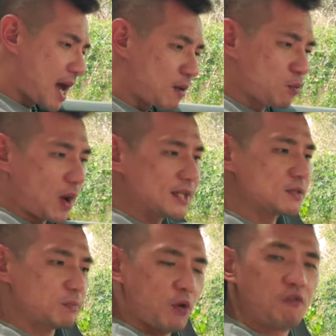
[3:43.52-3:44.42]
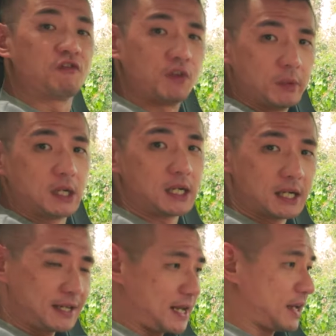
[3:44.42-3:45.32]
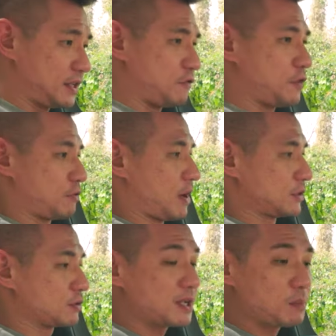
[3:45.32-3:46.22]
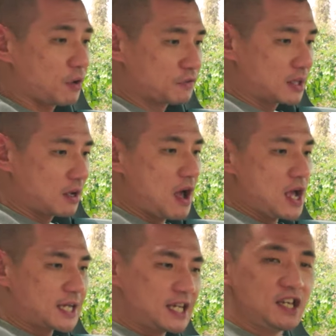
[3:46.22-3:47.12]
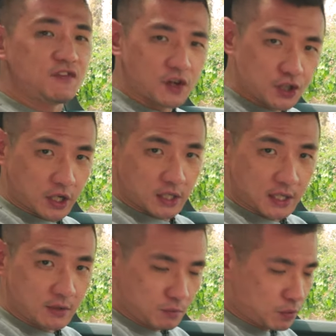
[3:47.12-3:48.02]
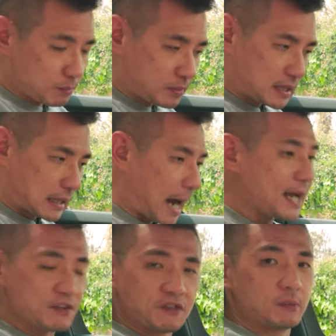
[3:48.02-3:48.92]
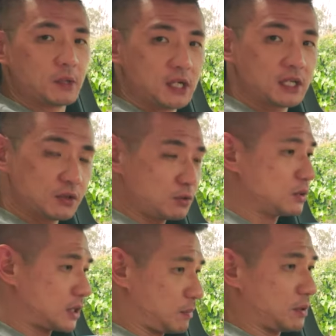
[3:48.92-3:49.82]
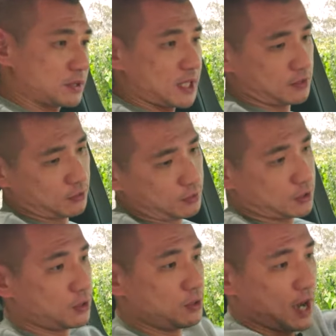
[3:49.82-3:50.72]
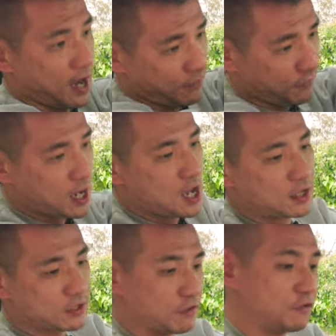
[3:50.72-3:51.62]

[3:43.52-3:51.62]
at once both familiar yet different, right? So some of the key functionality would be kind of familiar to the Polestar 2. So you have sort